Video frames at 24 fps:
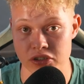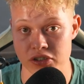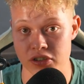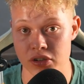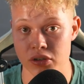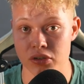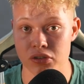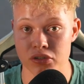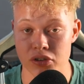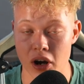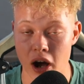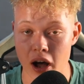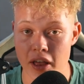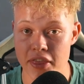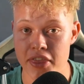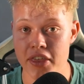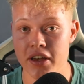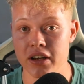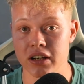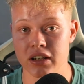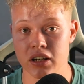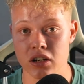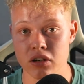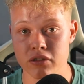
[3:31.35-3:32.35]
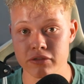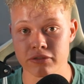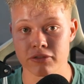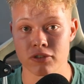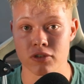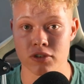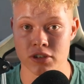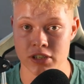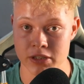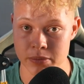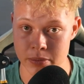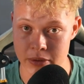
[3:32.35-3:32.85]
So rather go
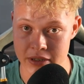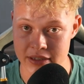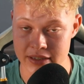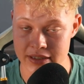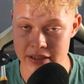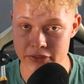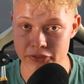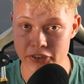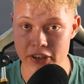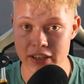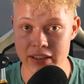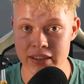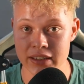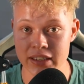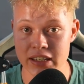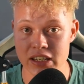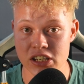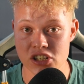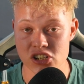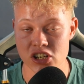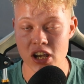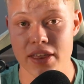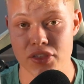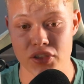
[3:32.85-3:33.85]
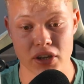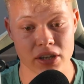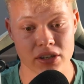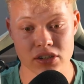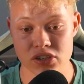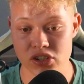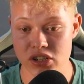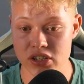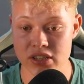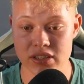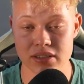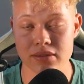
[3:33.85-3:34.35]
for a specific niche than
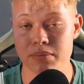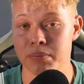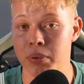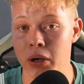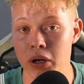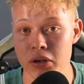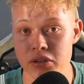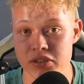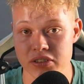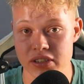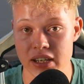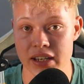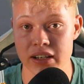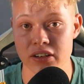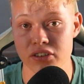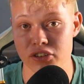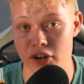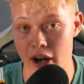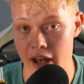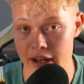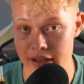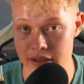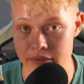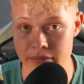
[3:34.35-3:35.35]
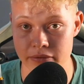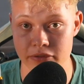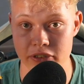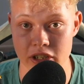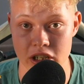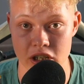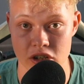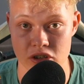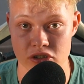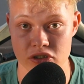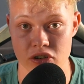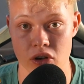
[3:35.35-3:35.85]
just posting random
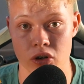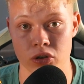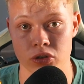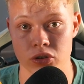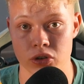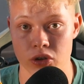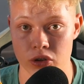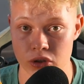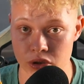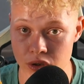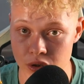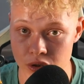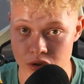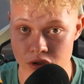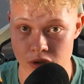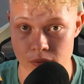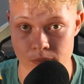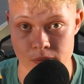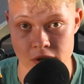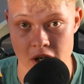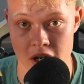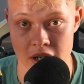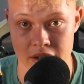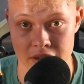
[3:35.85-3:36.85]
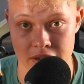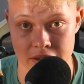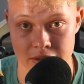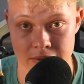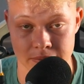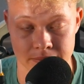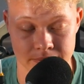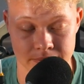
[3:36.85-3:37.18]
videos on your YouTube channel.